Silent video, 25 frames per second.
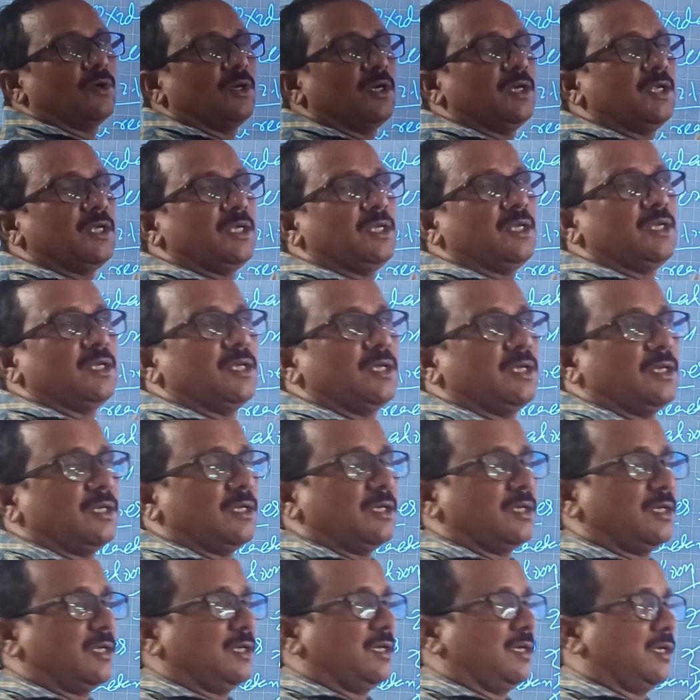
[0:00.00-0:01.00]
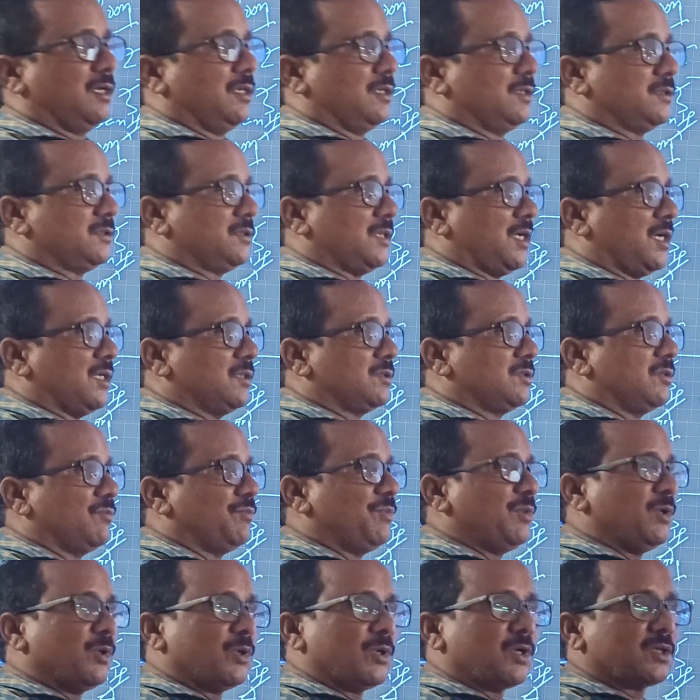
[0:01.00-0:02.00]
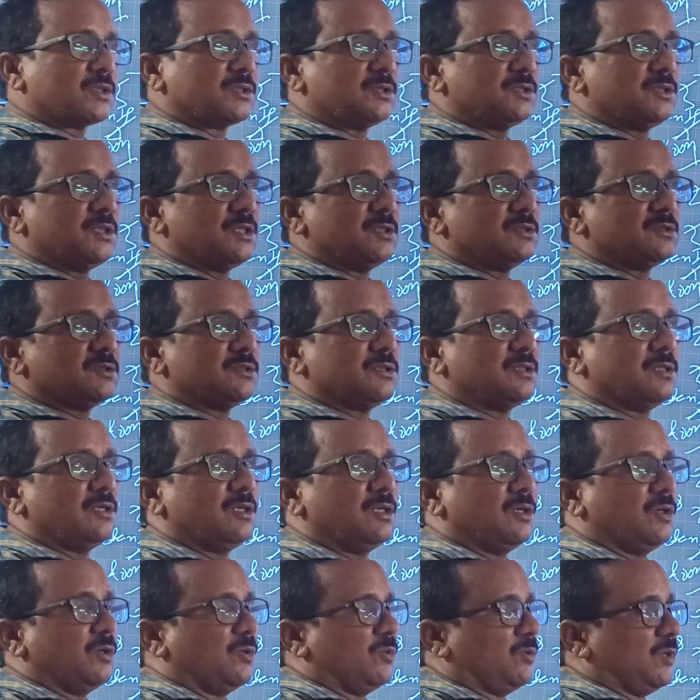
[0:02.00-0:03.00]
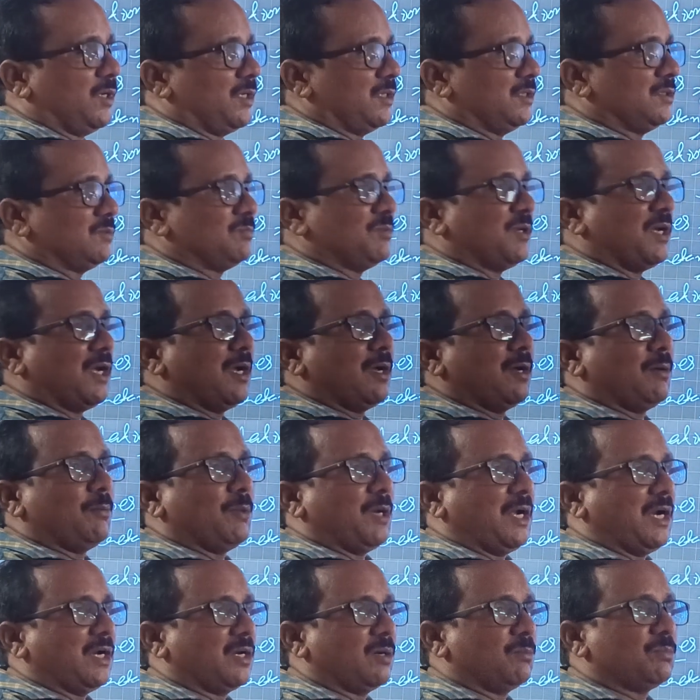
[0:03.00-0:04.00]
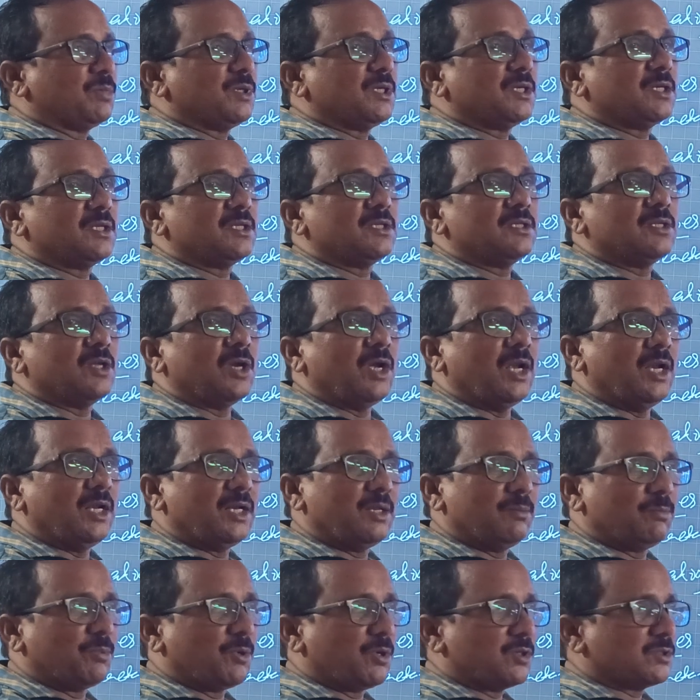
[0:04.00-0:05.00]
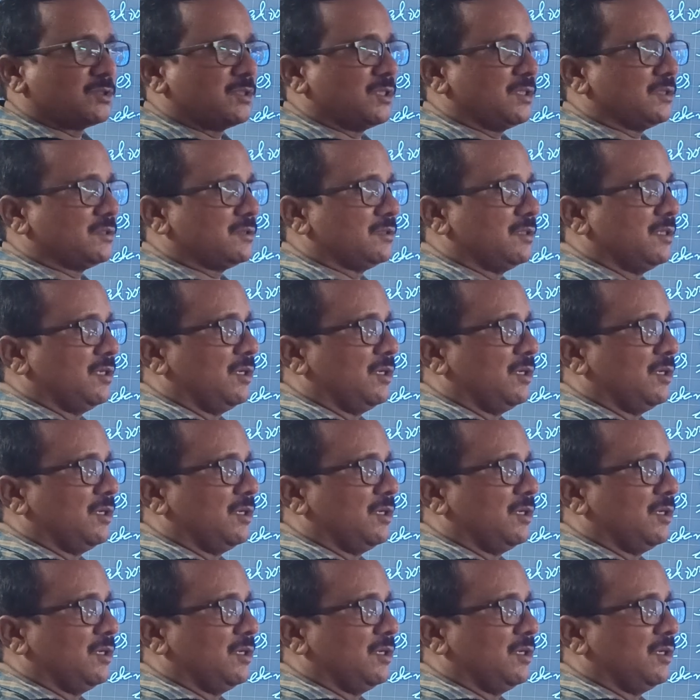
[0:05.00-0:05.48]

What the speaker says: only charge the pure oxygens. What is adopting in the LD process,